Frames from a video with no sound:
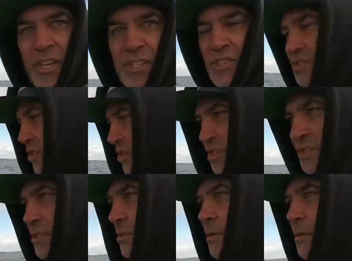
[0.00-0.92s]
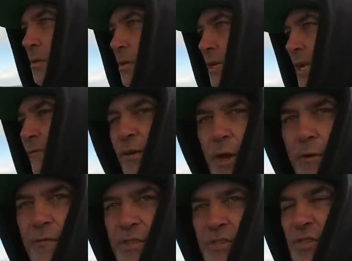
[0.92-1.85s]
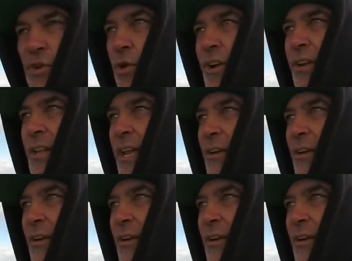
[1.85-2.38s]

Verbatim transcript: is you can just leave it over the side and they